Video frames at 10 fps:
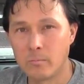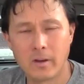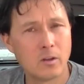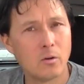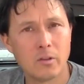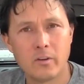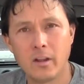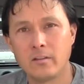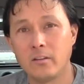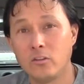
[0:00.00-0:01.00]
My goal every
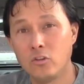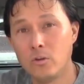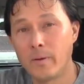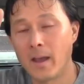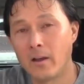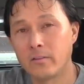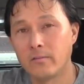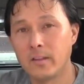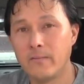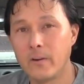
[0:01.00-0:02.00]
day is to eat two pounds
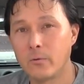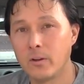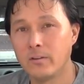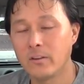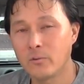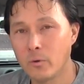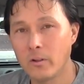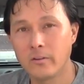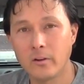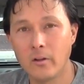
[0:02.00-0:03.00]
of leafy greens, as
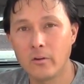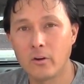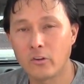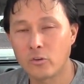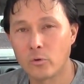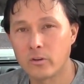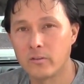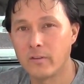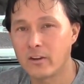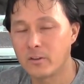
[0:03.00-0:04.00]
well as other
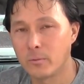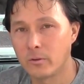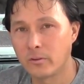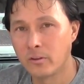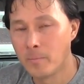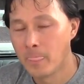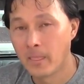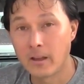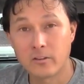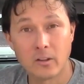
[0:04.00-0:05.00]
assorted vegetables.
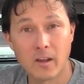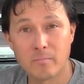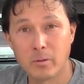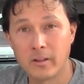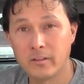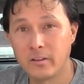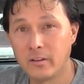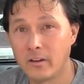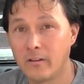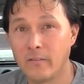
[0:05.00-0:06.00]
I still have
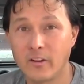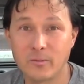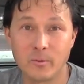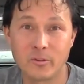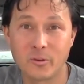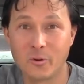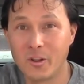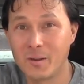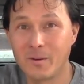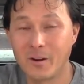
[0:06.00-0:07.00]
plenty of vegetables
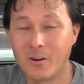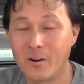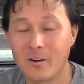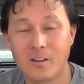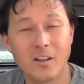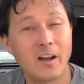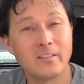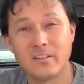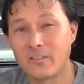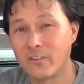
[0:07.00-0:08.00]
growing in my garden,
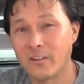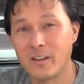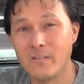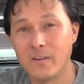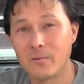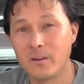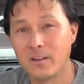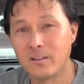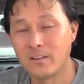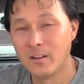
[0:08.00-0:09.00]
lots of different leafy
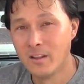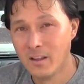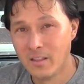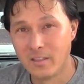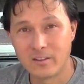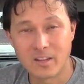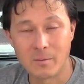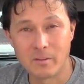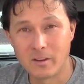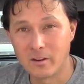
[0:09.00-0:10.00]
greens, this
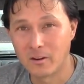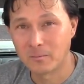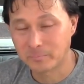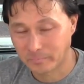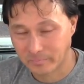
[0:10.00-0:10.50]
time of year.